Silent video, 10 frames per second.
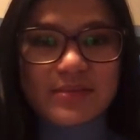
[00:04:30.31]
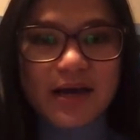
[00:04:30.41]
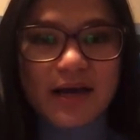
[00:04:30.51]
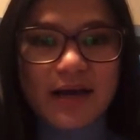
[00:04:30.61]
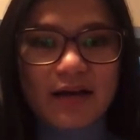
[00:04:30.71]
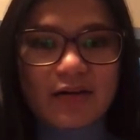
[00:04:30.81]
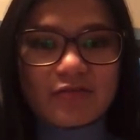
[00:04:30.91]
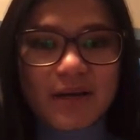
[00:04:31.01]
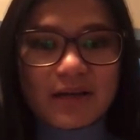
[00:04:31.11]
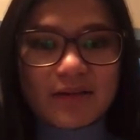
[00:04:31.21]
I have
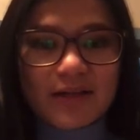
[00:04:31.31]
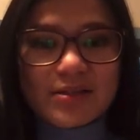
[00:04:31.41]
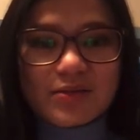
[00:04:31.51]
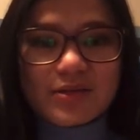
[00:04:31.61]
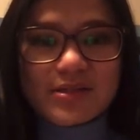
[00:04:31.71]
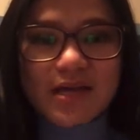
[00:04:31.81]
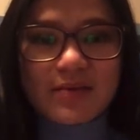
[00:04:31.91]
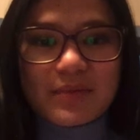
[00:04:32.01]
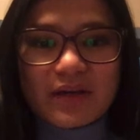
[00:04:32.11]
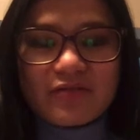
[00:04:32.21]
my light source
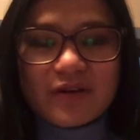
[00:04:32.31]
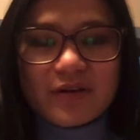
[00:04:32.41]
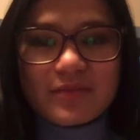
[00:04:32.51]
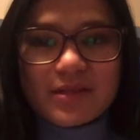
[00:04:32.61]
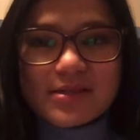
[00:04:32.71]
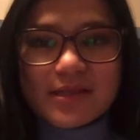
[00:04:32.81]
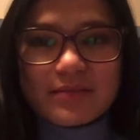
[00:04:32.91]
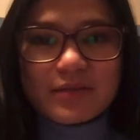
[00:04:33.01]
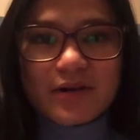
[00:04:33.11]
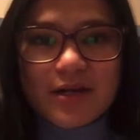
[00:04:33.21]
coming from the same
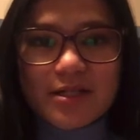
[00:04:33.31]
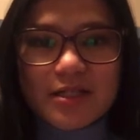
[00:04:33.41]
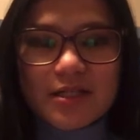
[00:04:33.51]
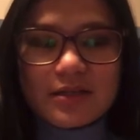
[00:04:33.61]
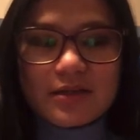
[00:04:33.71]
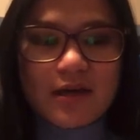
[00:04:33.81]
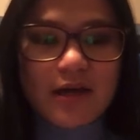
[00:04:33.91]
direction.